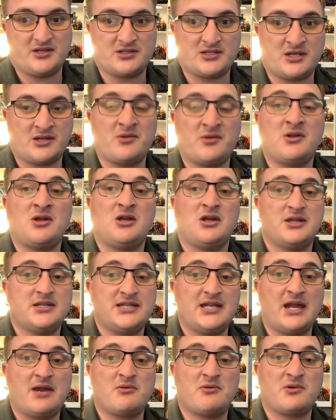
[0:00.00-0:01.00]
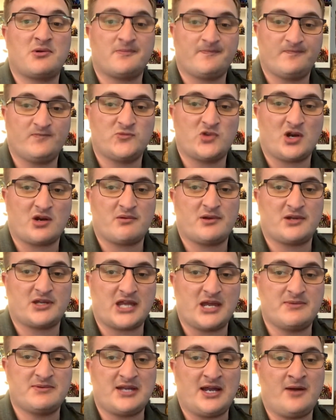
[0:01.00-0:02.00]
So today we're going to talk about
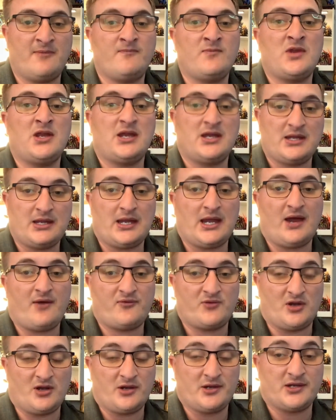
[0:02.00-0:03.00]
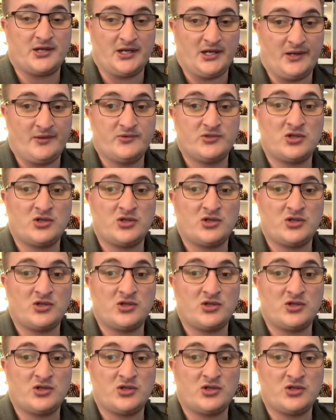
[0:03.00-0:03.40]
Cape Town, Africa.